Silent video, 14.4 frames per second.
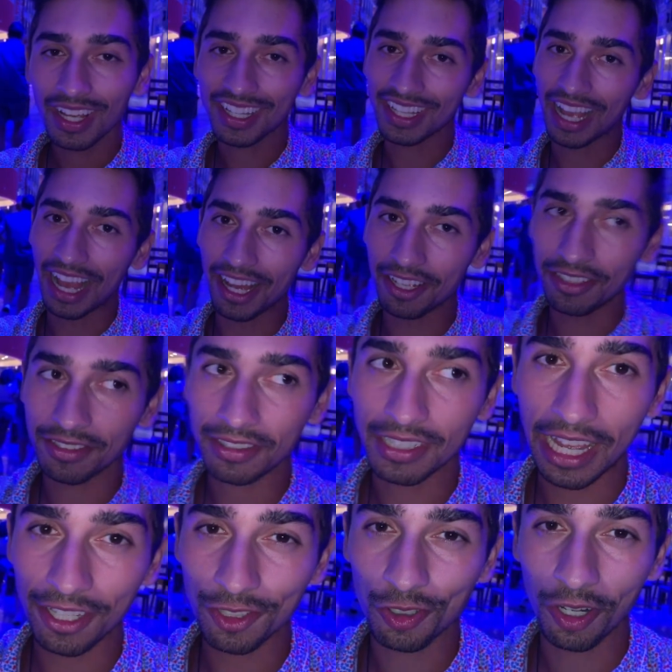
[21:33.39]

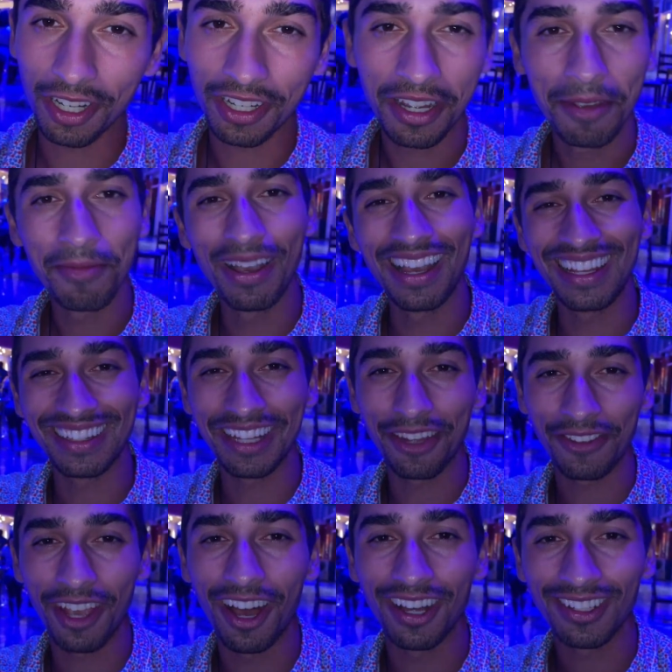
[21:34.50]
Kyle's drunk.
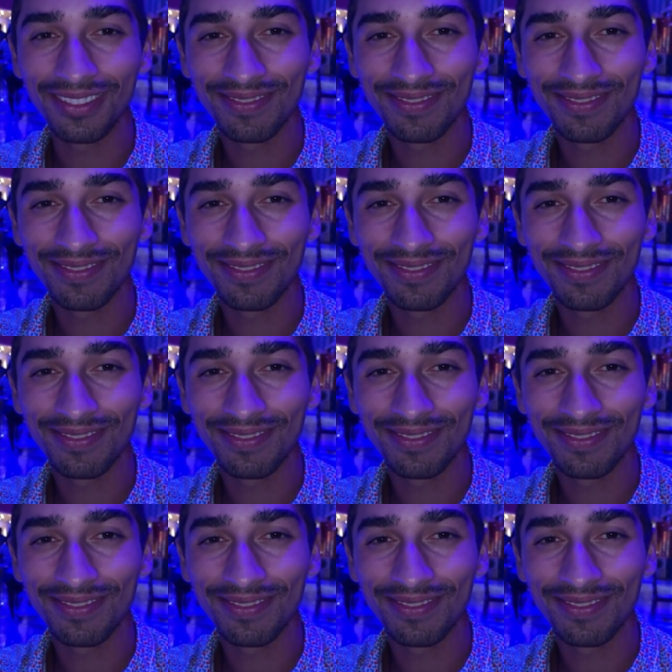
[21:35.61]
Love y'all.